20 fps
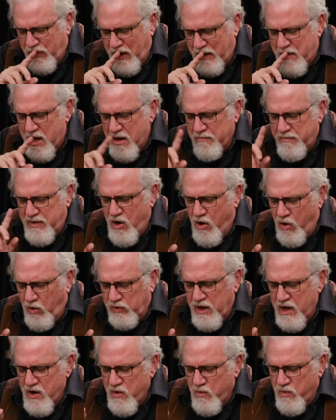thing
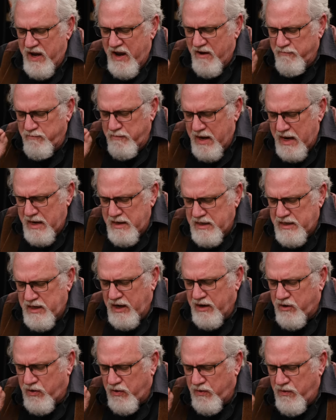behold we have made it
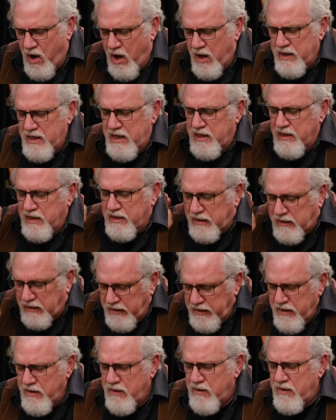a quran in
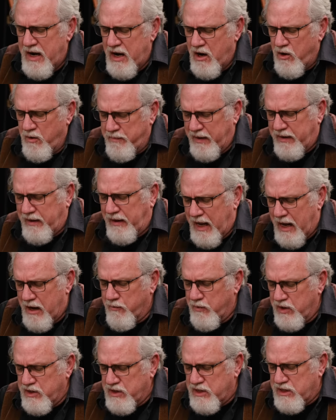clear arabic
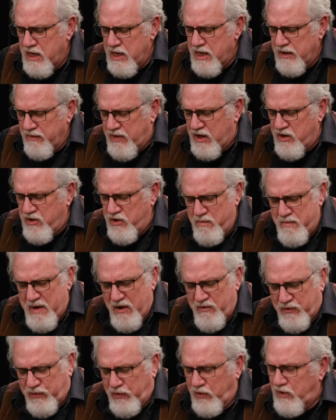language that you
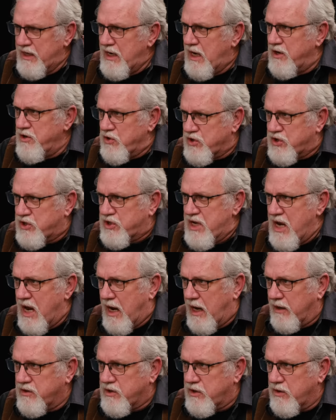may fully
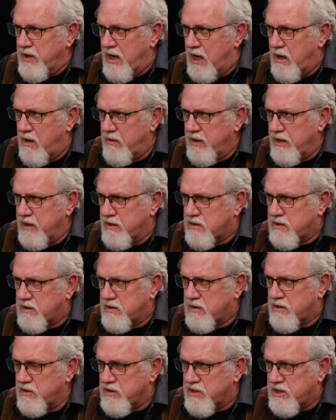understand so now
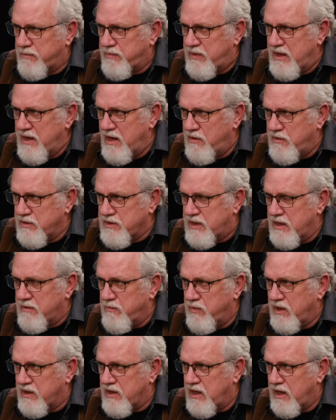it's there's something else that
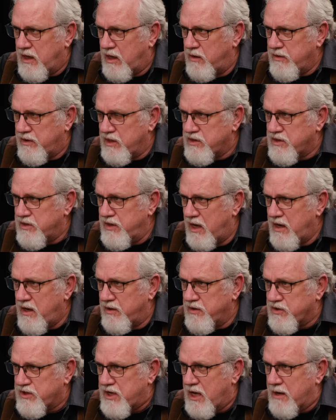would does not
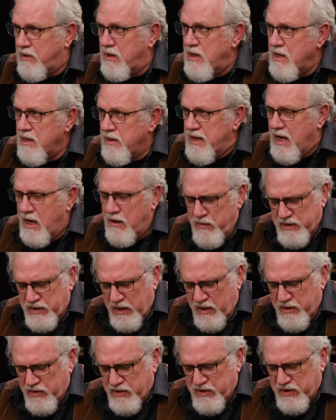understandable now it's
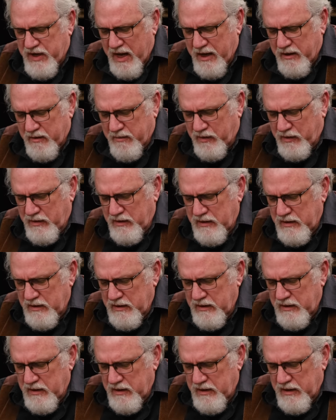understandable
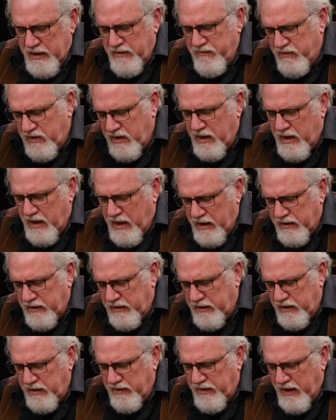and uh,
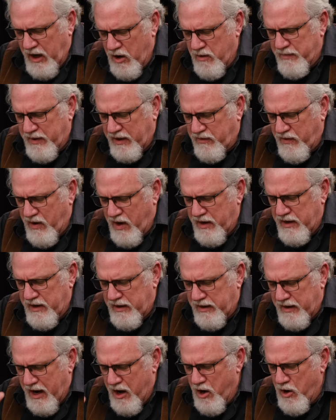the Arabic Quran in
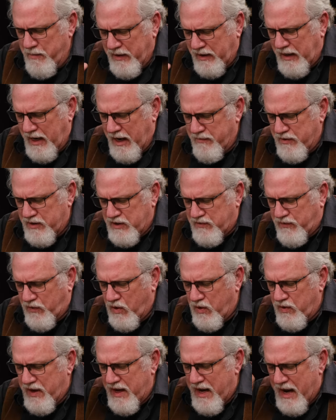an Arabic language
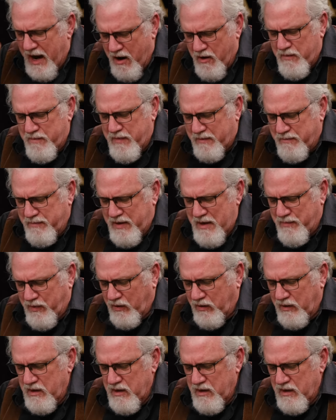for the Arabic people.